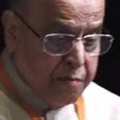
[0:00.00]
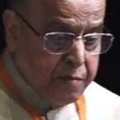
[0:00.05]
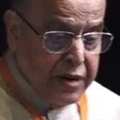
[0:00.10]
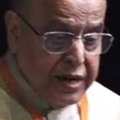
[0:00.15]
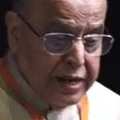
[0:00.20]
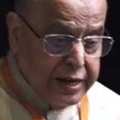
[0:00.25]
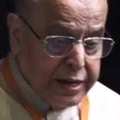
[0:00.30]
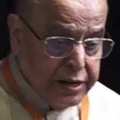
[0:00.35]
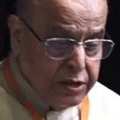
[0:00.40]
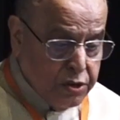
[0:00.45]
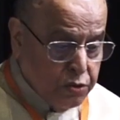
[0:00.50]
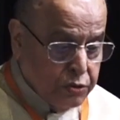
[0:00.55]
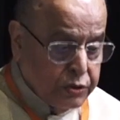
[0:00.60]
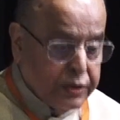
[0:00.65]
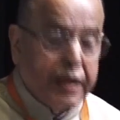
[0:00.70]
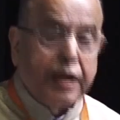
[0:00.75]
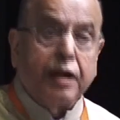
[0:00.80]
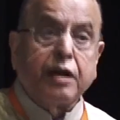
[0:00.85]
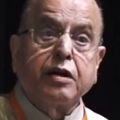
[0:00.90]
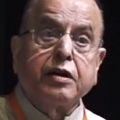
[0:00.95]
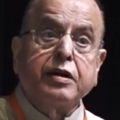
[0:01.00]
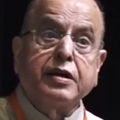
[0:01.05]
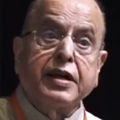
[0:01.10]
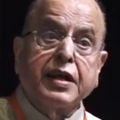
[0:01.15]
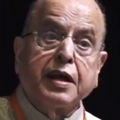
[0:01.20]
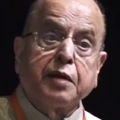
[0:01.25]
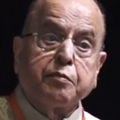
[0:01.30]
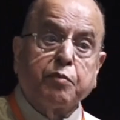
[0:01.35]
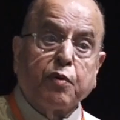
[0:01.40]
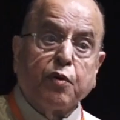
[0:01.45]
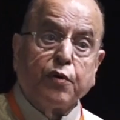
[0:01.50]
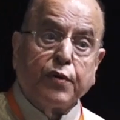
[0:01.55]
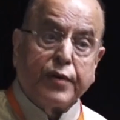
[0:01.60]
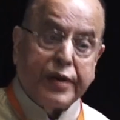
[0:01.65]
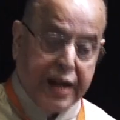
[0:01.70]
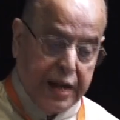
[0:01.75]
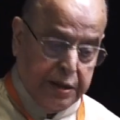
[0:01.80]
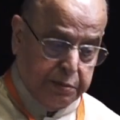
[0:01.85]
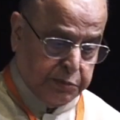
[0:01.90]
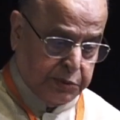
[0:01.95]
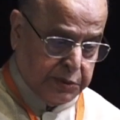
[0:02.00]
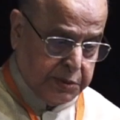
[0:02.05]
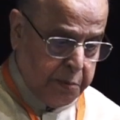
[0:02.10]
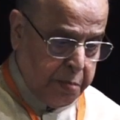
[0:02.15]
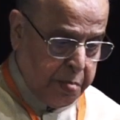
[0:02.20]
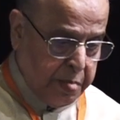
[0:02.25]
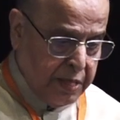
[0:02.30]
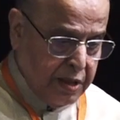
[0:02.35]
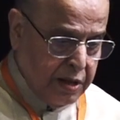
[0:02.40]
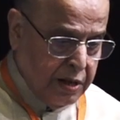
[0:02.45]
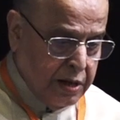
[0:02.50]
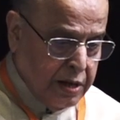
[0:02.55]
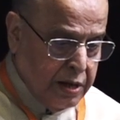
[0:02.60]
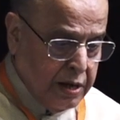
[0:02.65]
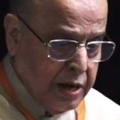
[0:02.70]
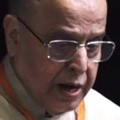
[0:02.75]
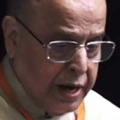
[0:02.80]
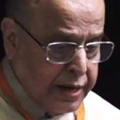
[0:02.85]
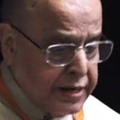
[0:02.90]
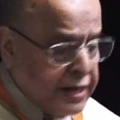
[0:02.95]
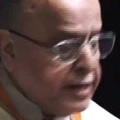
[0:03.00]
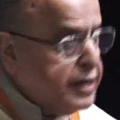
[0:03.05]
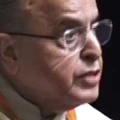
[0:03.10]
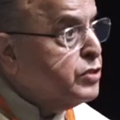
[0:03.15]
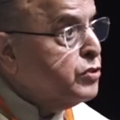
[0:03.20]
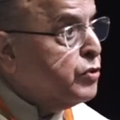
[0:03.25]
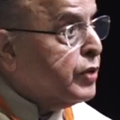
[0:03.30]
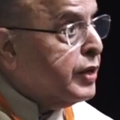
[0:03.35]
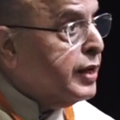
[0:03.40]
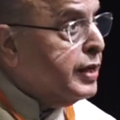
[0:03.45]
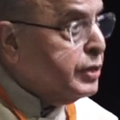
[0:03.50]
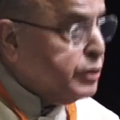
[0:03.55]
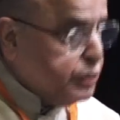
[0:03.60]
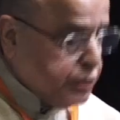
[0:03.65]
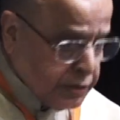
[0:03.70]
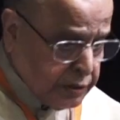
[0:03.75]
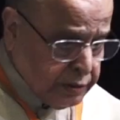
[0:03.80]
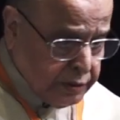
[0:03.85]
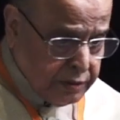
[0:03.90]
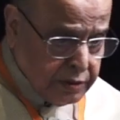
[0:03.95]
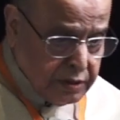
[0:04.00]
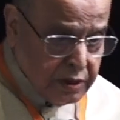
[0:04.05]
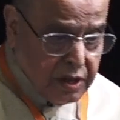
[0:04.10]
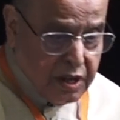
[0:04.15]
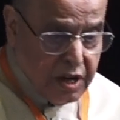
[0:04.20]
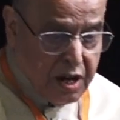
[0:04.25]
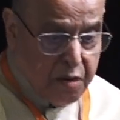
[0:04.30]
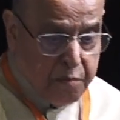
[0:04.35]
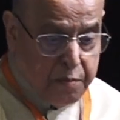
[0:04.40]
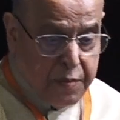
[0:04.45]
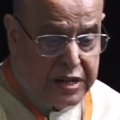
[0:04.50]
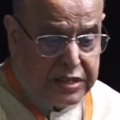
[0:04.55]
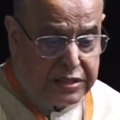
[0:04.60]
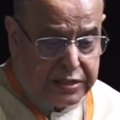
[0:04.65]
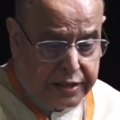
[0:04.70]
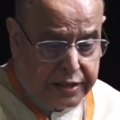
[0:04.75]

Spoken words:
built into their learning programs. Higher education must